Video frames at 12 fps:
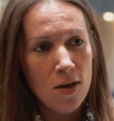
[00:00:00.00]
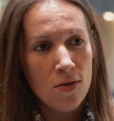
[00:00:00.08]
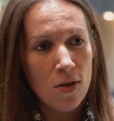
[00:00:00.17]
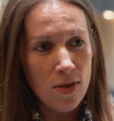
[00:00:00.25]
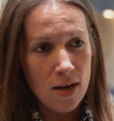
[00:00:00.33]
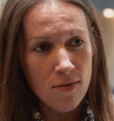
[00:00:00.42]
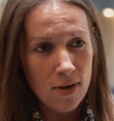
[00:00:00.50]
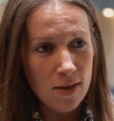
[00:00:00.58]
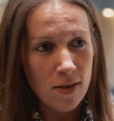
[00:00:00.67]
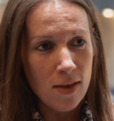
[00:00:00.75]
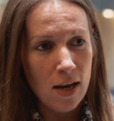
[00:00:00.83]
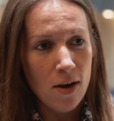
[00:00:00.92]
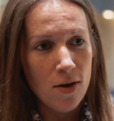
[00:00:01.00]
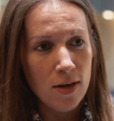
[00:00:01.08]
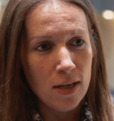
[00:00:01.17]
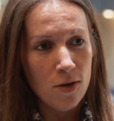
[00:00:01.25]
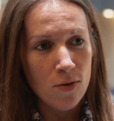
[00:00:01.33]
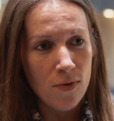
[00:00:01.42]
the theory that they're
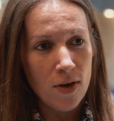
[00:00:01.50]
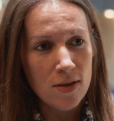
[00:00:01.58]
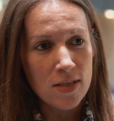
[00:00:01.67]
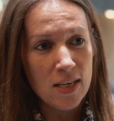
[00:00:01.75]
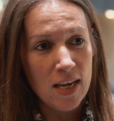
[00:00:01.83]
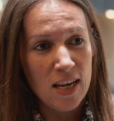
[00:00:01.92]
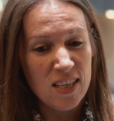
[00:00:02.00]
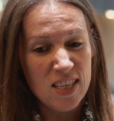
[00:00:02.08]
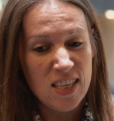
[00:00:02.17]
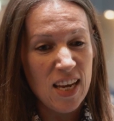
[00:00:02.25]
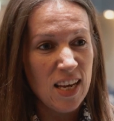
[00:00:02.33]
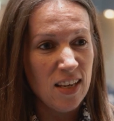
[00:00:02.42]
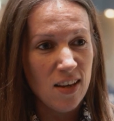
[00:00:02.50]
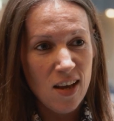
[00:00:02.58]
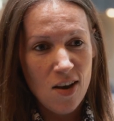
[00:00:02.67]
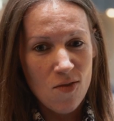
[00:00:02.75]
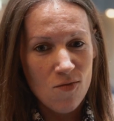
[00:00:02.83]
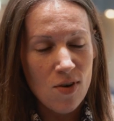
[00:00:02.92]
learning in university and seeing
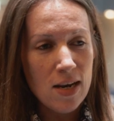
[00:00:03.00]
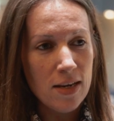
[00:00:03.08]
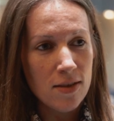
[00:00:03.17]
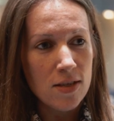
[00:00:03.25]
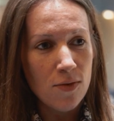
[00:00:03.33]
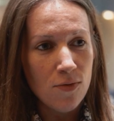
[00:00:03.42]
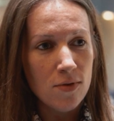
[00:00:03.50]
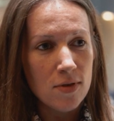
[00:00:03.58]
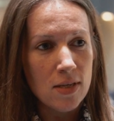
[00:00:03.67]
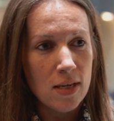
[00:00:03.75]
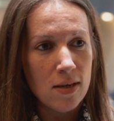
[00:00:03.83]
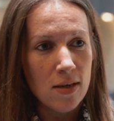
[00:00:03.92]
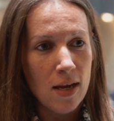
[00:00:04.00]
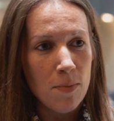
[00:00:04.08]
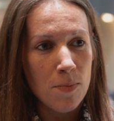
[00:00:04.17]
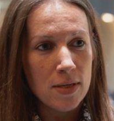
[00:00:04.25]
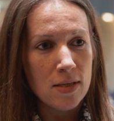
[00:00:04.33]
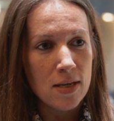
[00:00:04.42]
really the difference in
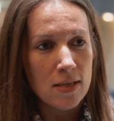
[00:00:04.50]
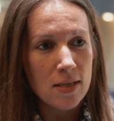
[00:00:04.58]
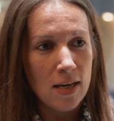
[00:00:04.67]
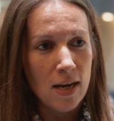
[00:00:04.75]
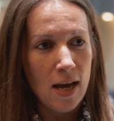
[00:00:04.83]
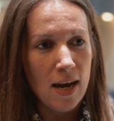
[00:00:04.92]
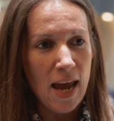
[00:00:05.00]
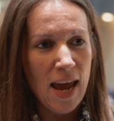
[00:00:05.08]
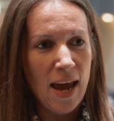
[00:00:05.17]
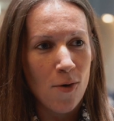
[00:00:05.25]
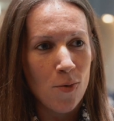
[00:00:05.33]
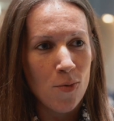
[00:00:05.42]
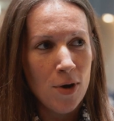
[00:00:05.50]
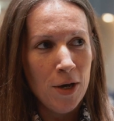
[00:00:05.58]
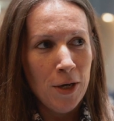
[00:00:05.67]
business and how